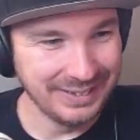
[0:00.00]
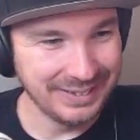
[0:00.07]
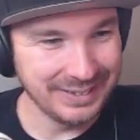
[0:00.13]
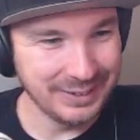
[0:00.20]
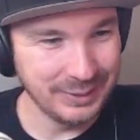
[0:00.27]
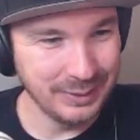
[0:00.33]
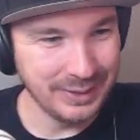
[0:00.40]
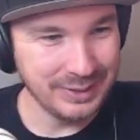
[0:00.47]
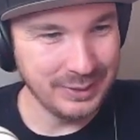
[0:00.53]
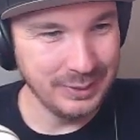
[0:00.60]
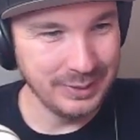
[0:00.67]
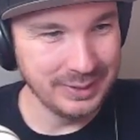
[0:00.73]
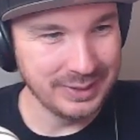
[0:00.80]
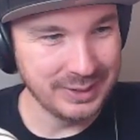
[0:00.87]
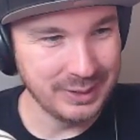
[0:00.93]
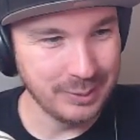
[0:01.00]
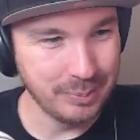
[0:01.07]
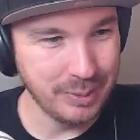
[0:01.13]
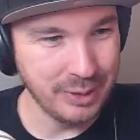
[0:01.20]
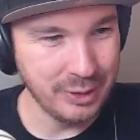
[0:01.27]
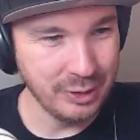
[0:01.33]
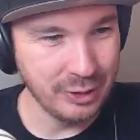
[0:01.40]
so let's go ahead and
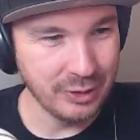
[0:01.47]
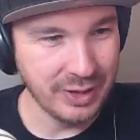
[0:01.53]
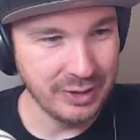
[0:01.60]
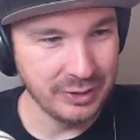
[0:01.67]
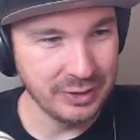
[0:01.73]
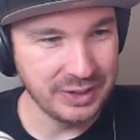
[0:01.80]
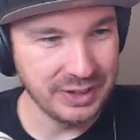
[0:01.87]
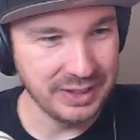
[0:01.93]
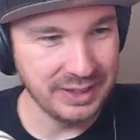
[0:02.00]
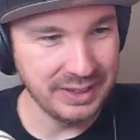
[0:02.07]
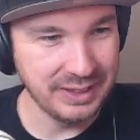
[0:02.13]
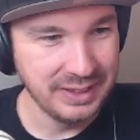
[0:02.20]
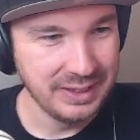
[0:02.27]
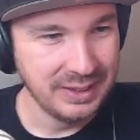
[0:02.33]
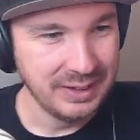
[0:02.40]
superior energy.